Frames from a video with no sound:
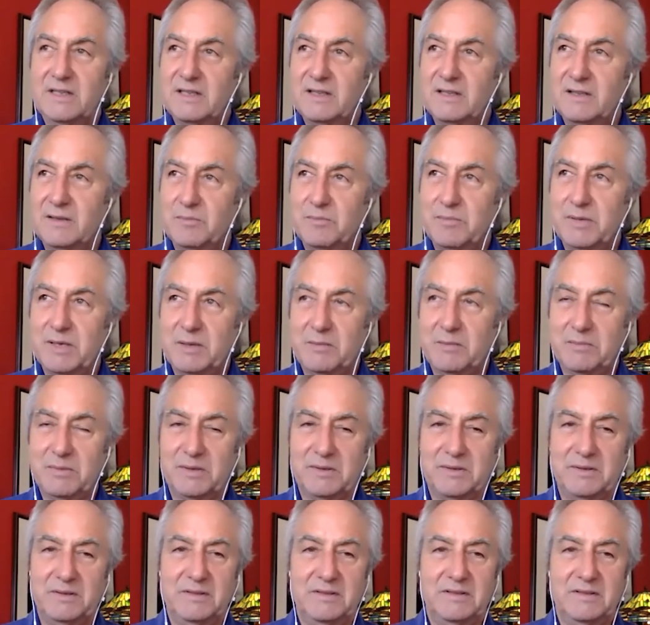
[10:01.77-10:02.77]
The
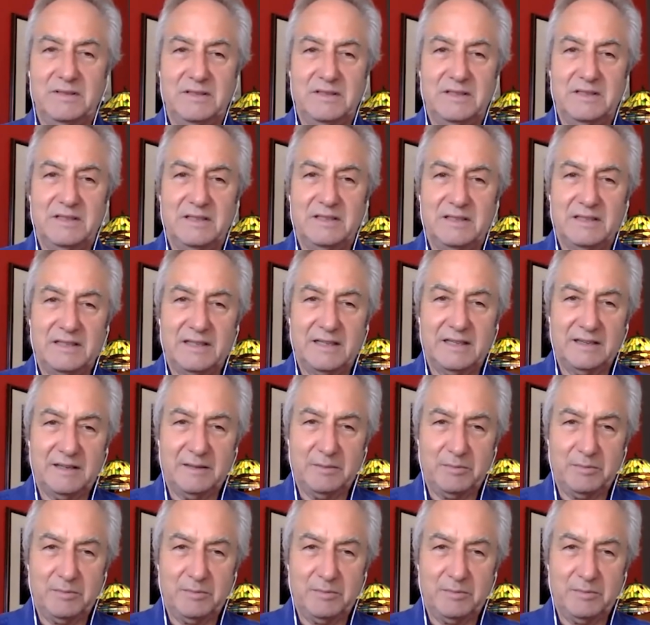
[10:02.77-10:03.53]
people and the